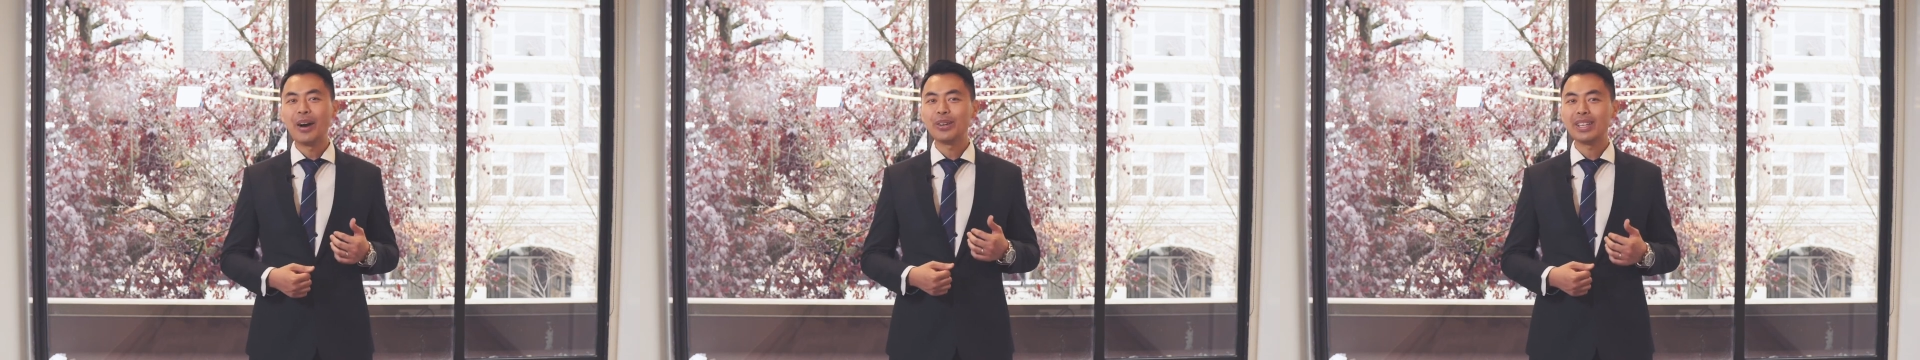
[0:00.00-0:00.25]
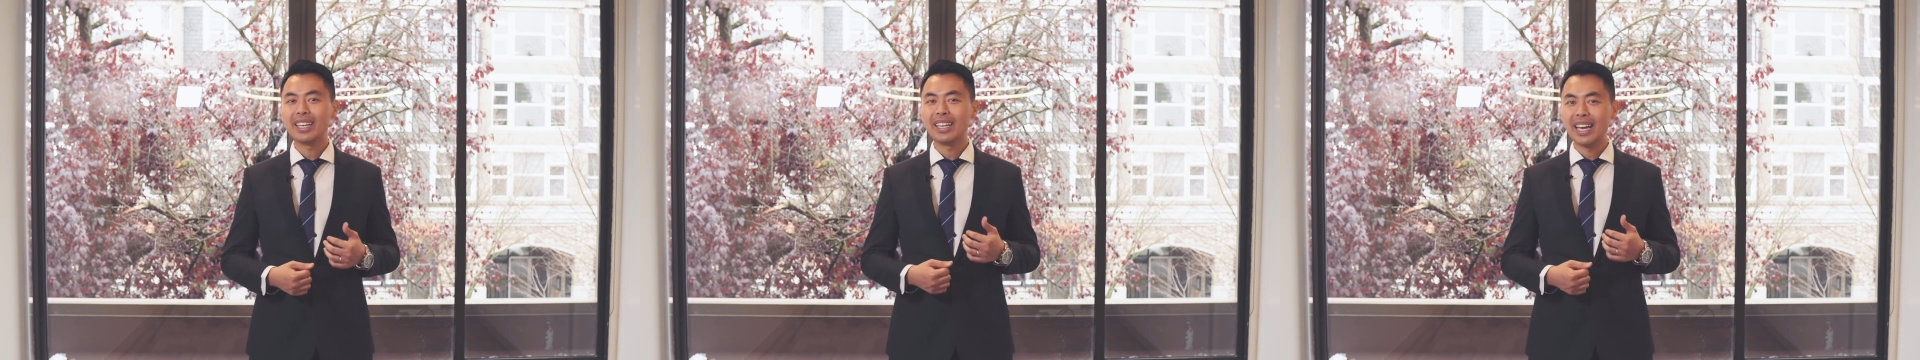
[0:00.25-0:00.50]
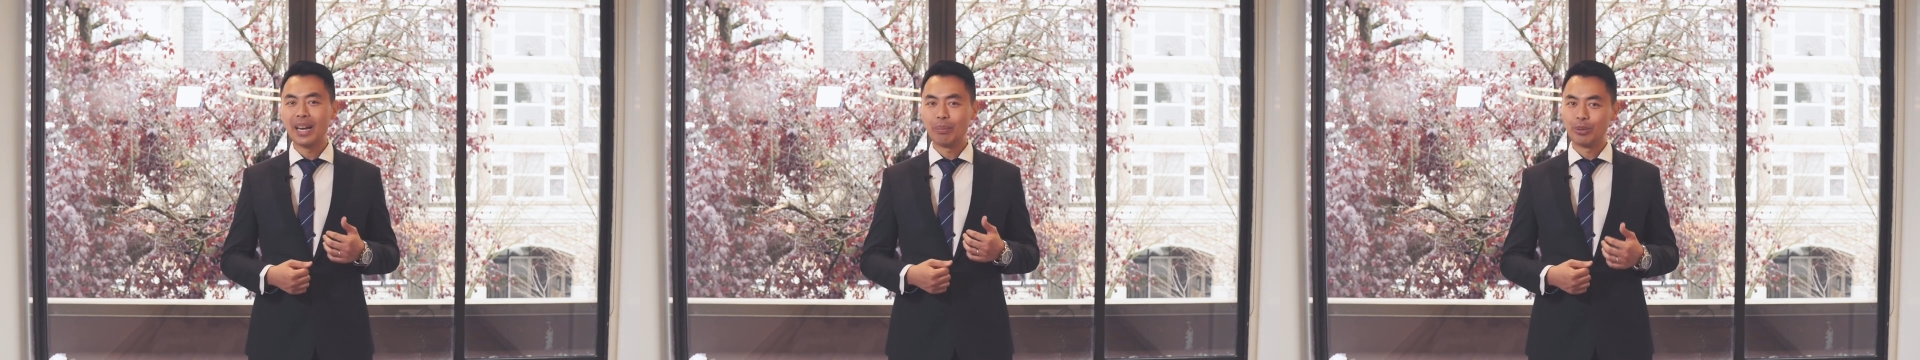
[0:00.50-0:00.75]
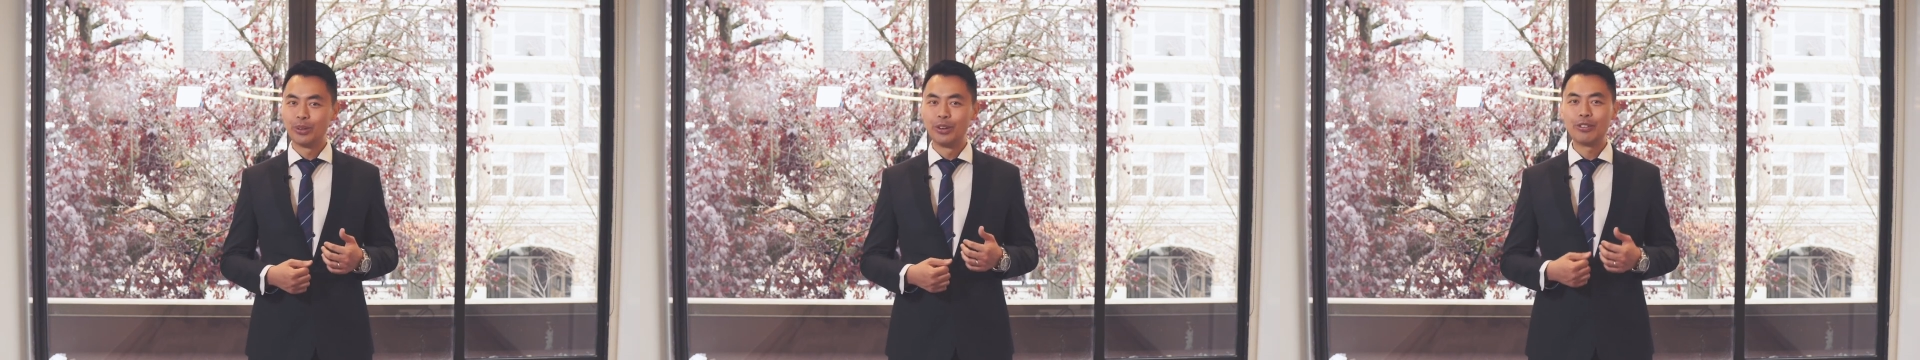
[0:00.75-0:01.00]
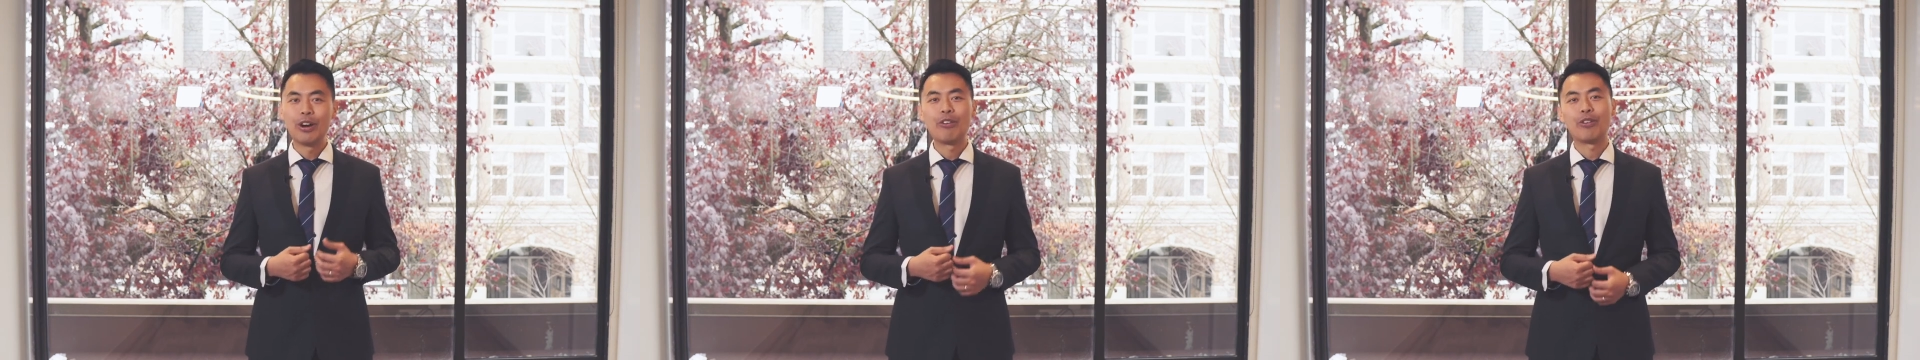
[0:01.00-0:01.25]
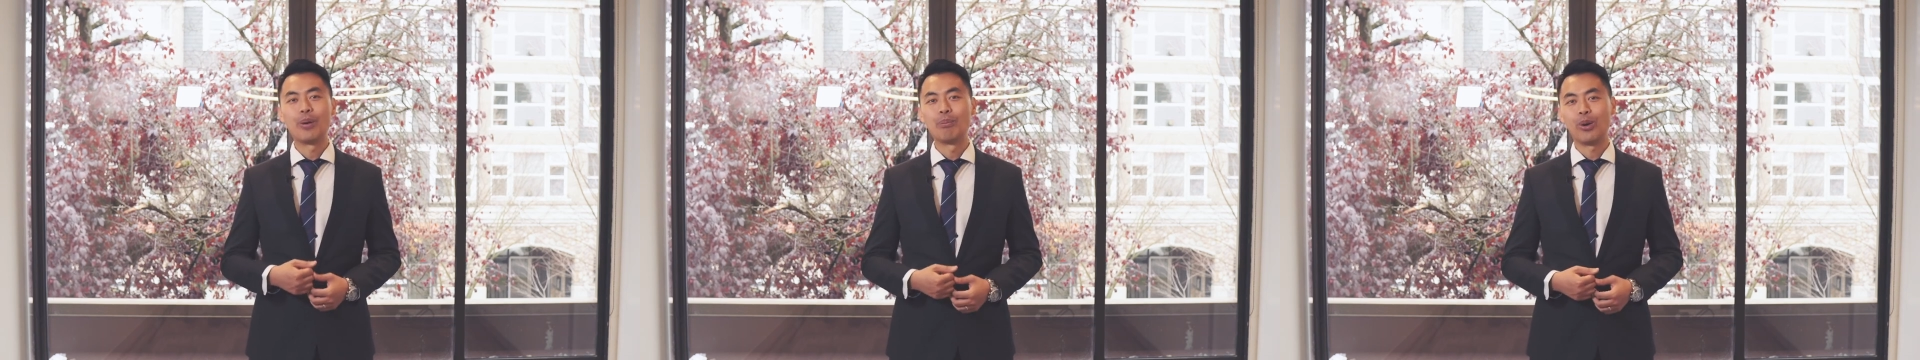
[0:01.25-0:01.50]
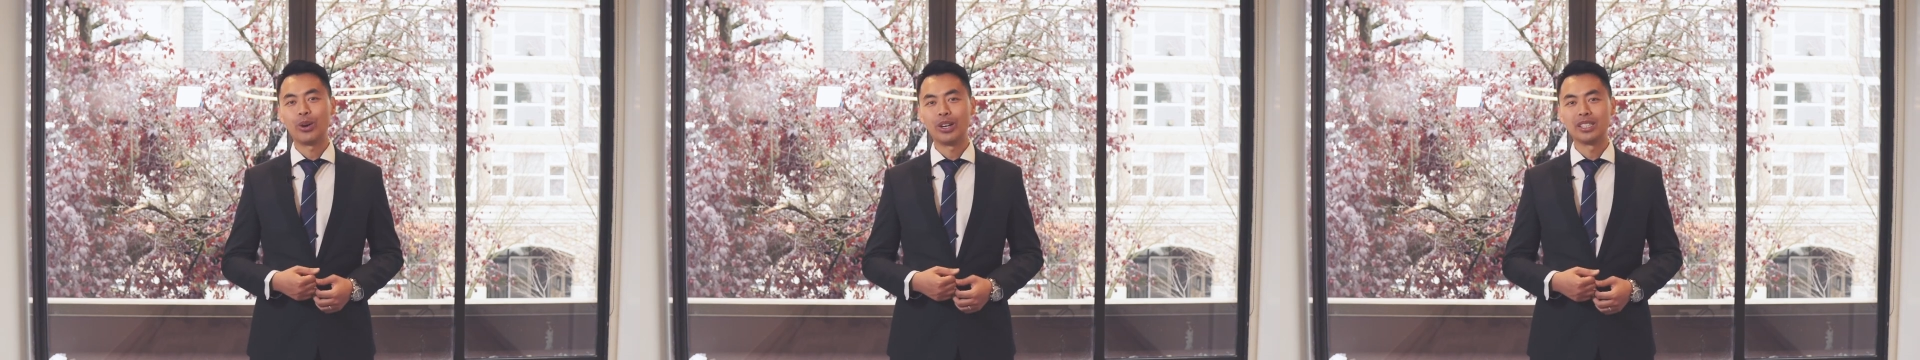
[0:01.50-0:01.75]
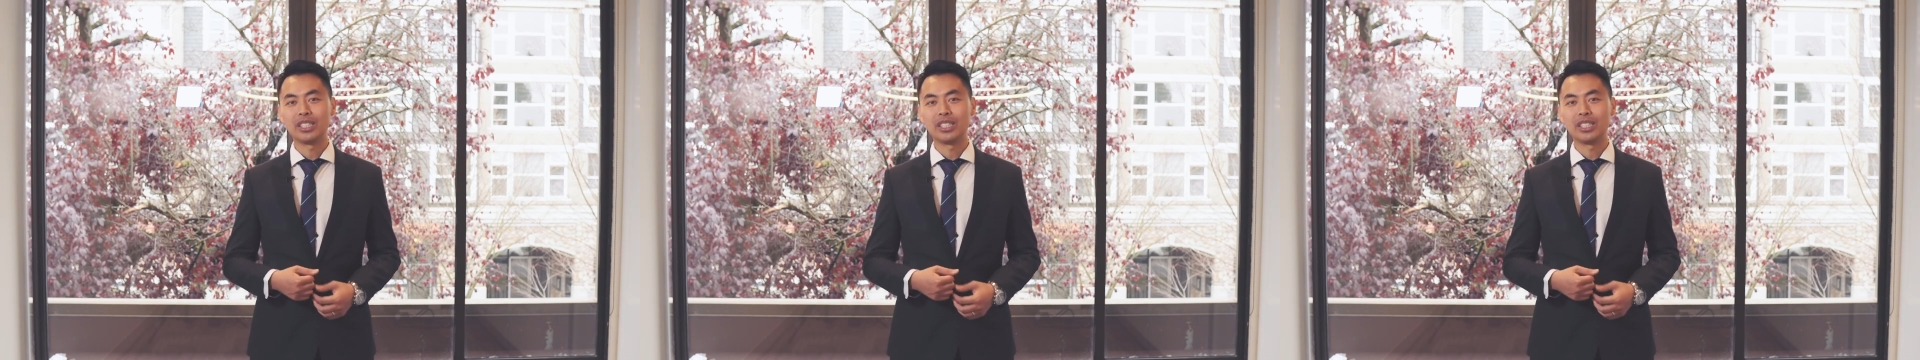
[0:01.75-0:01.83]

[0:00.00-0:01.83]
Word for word: you can get approved for a mortgage